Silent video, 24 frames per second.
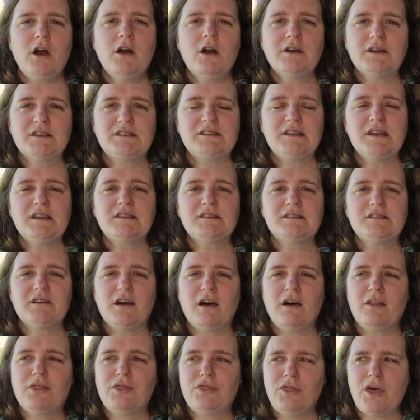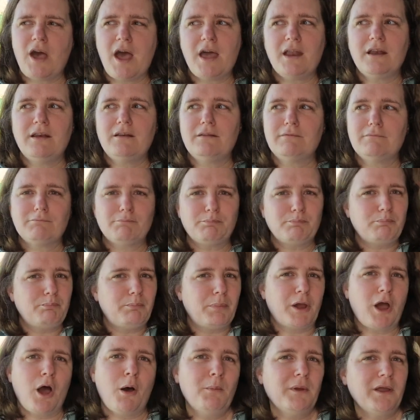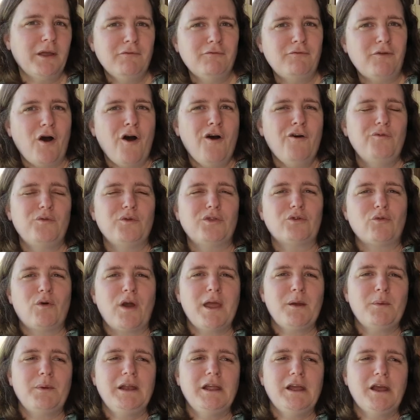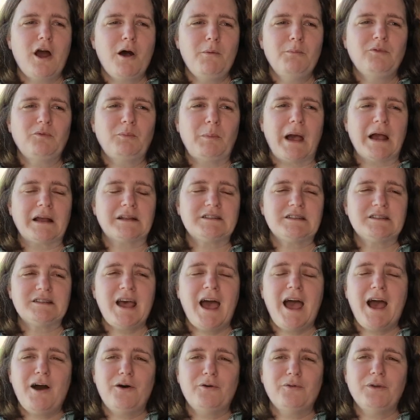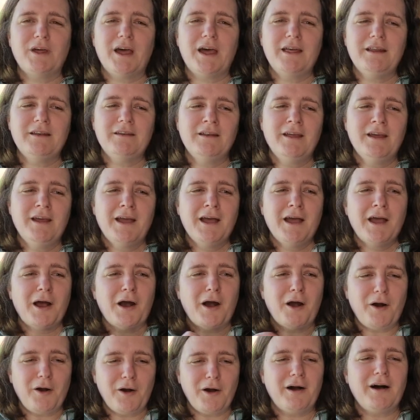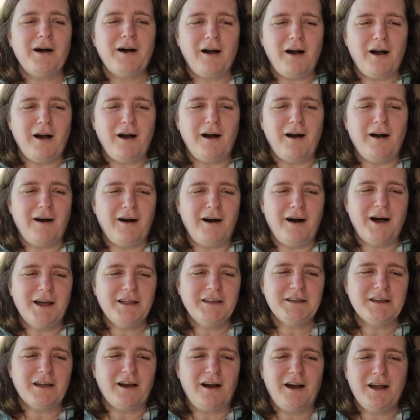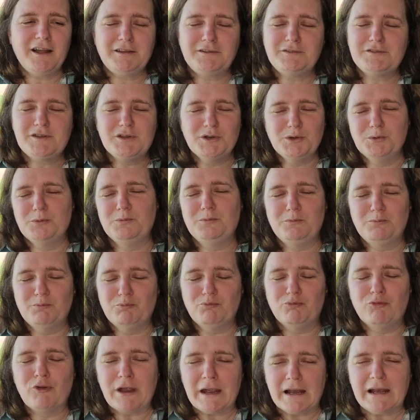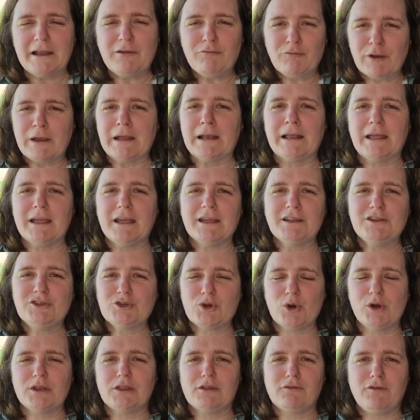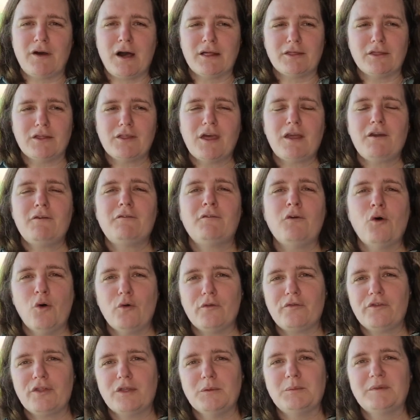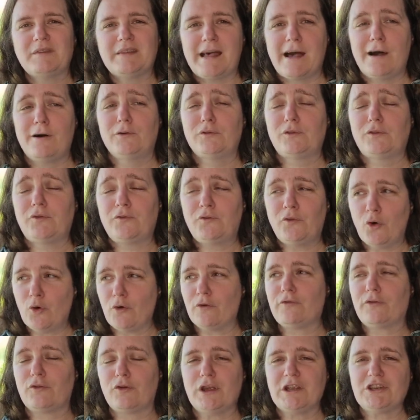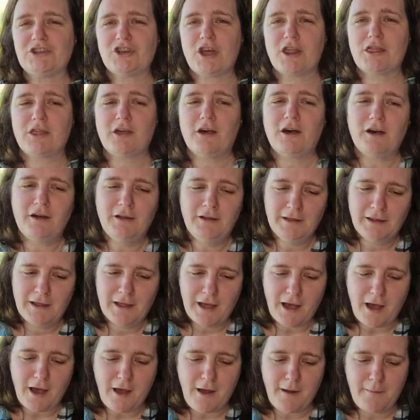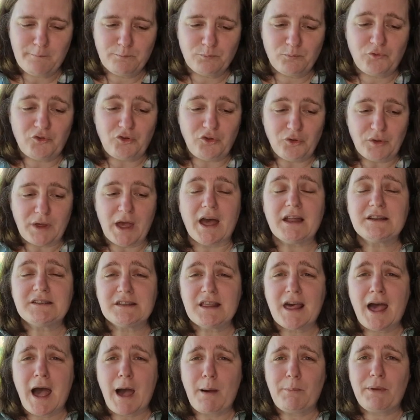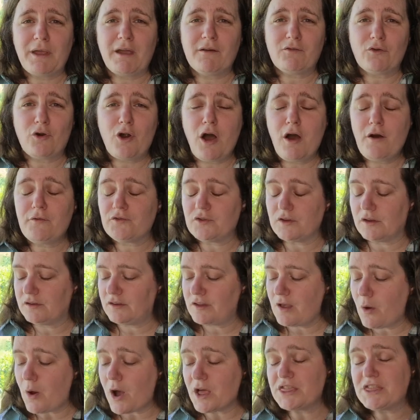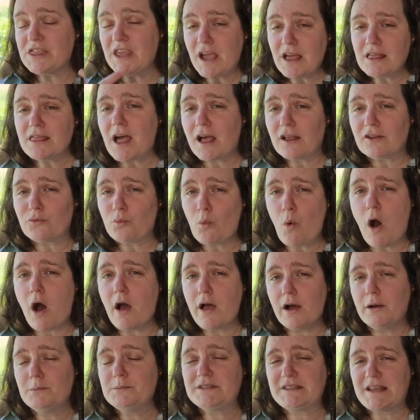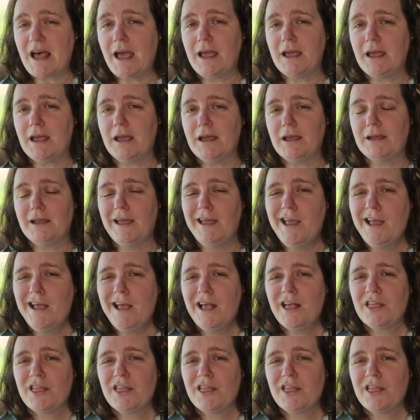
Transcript: the younger sister then becoming involved with Gray when he comes back to town. And I, I really, really enjoyed the fact that they fought for themselves, fought for each other um, to get to their happy ever after. So I think that's why I'm saying